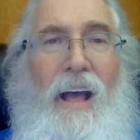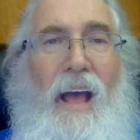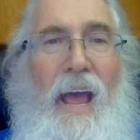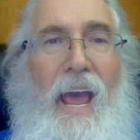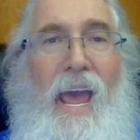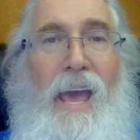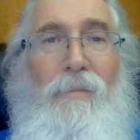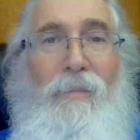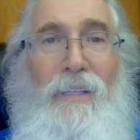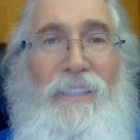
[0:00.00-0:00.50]

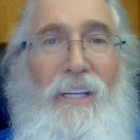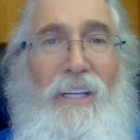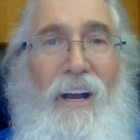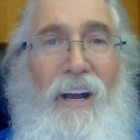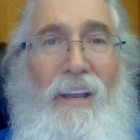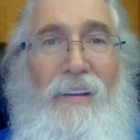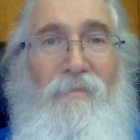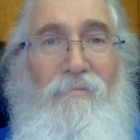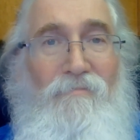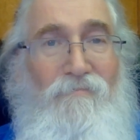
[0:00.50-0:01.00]

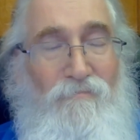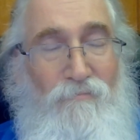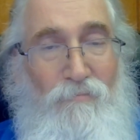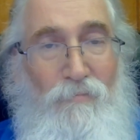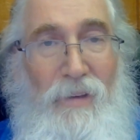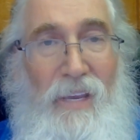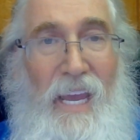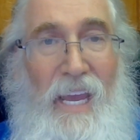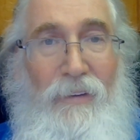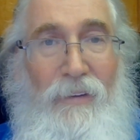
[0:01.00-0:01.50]
Amazon
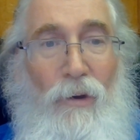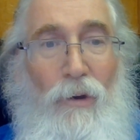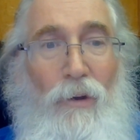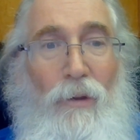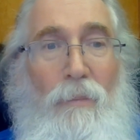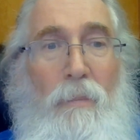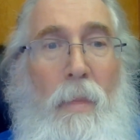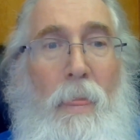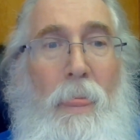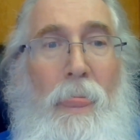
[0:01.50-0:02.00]

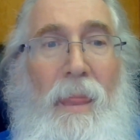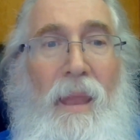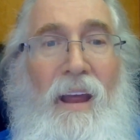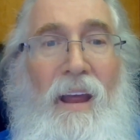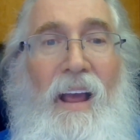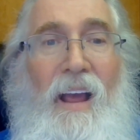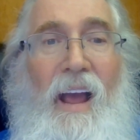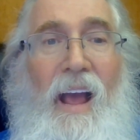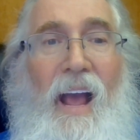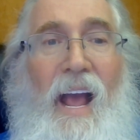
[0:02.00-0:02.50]
Kindle
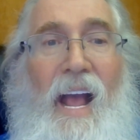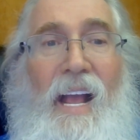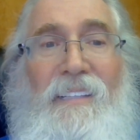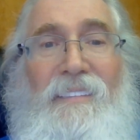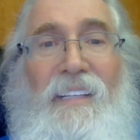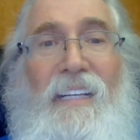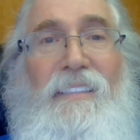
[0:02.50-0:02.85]
has